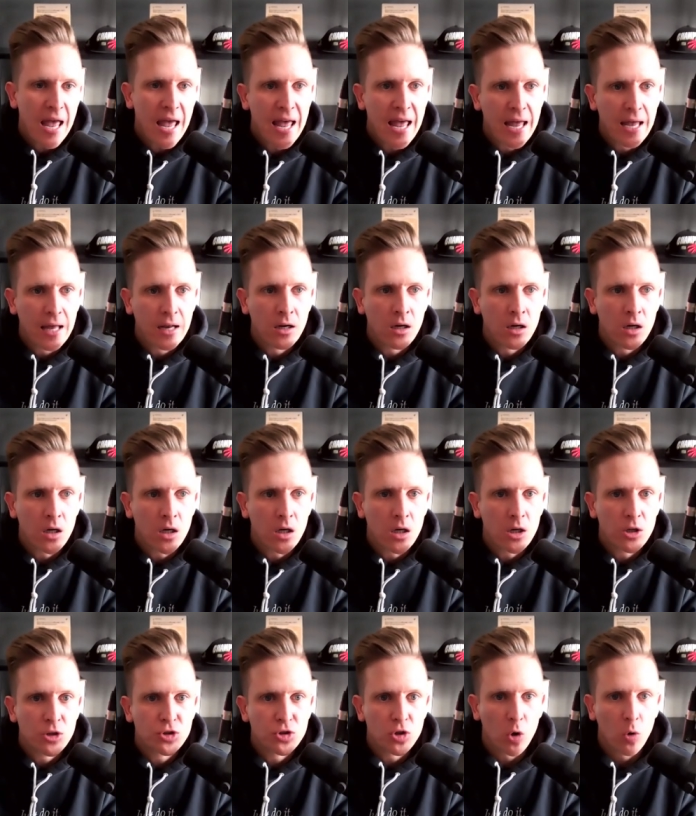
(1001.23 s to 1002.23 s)
And
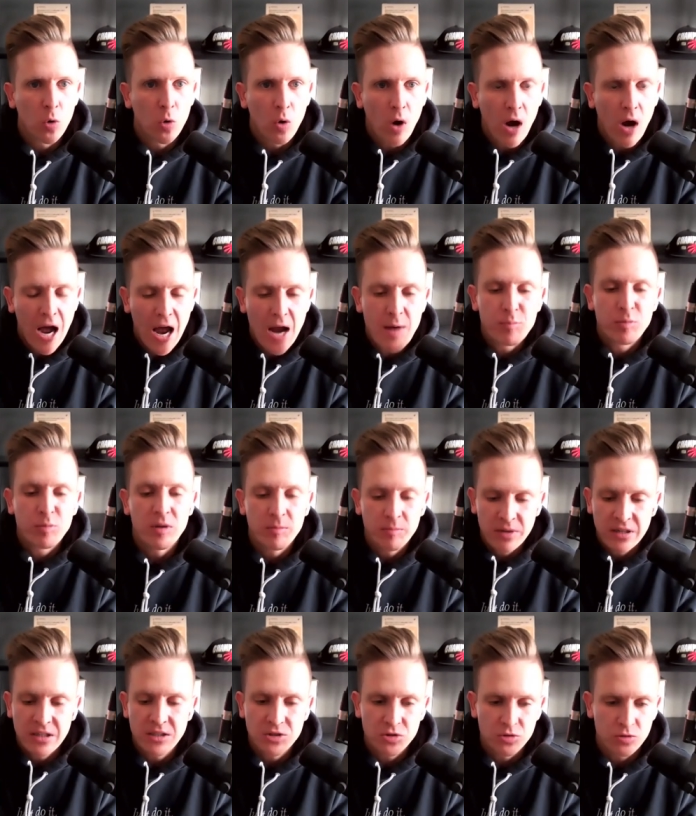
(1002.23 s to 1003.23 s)
so, hybrid
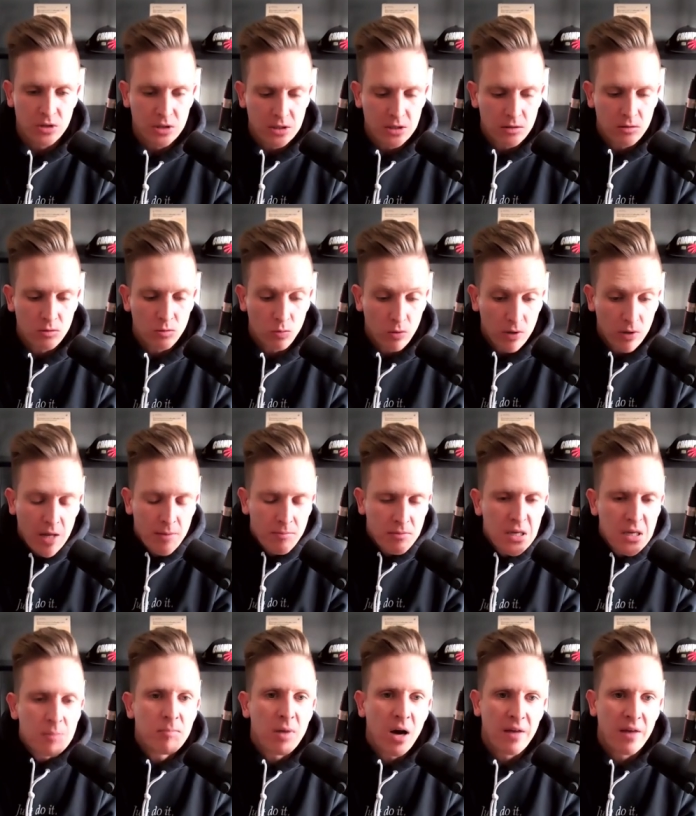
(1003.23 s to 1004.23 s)
ministry, what I
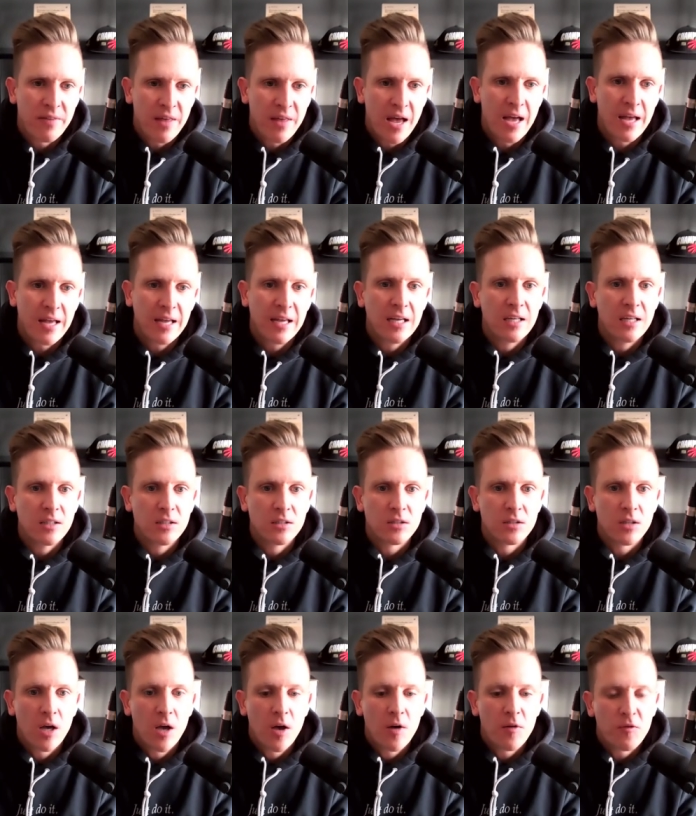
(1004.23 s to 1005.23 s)
mean by that
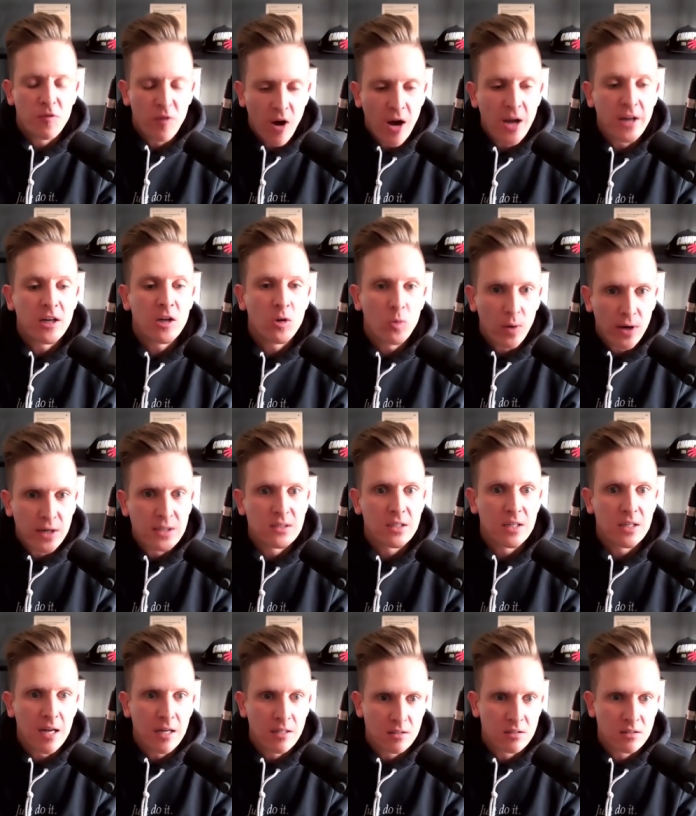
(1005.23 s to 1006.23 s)
is finding ways,
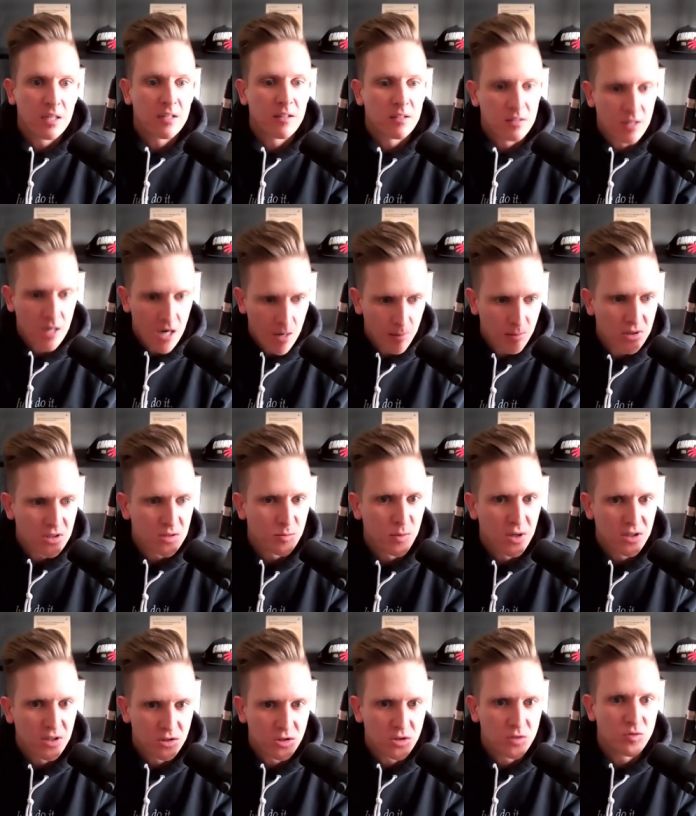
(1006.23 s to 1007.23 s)
again, to take the timeless
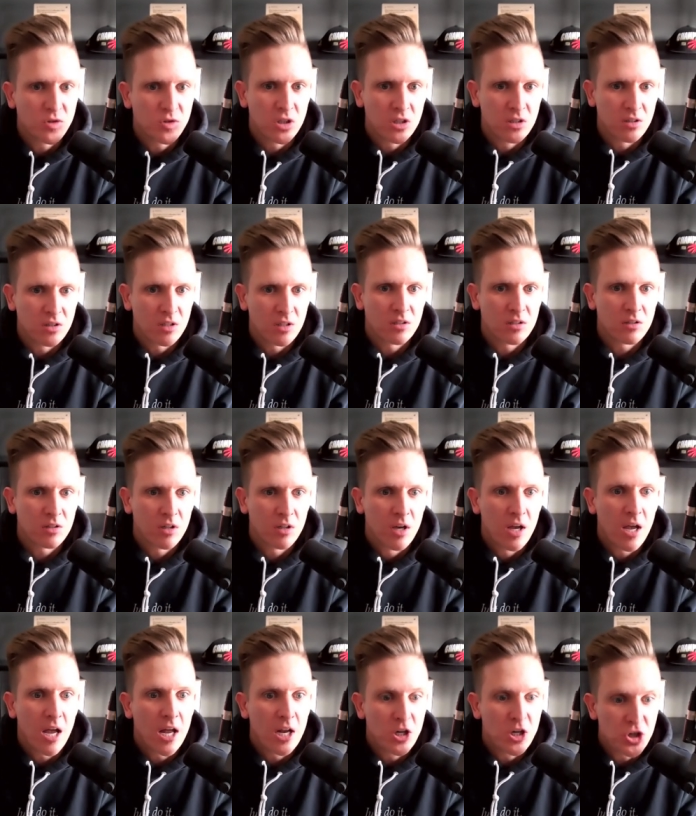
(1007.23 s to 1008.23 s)
message of Jesus
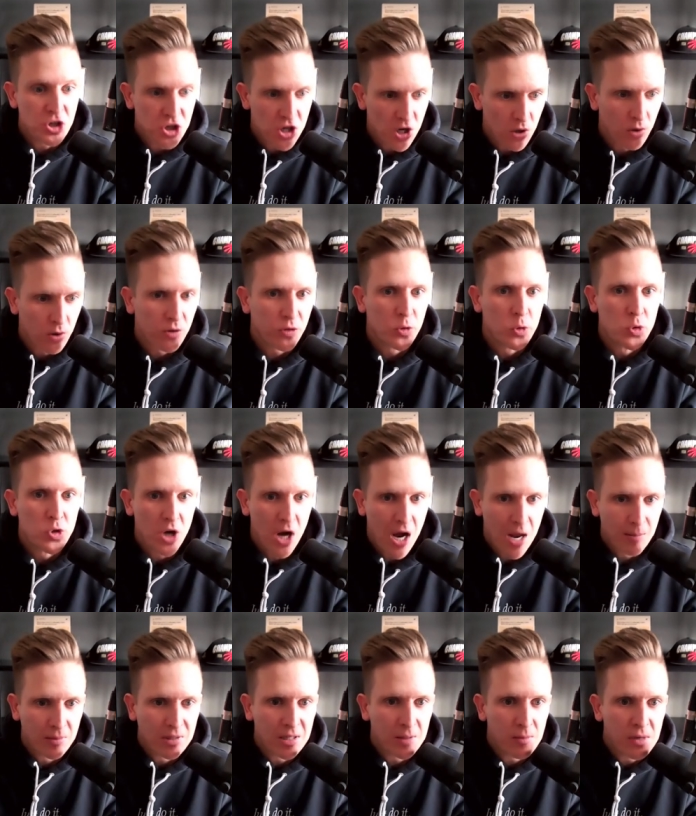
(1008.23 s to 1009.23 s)
and share it through
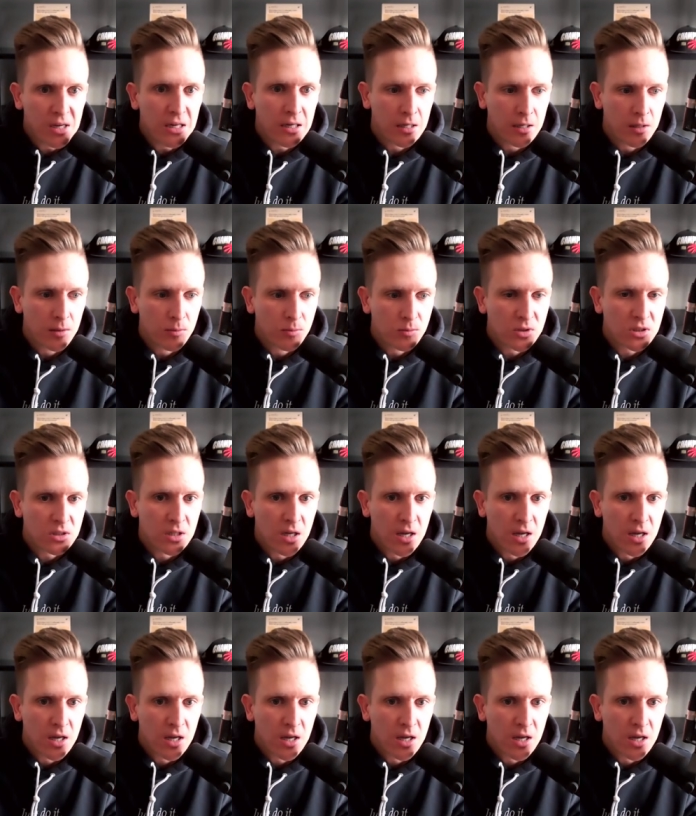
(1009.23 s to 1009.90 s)
timely mediums.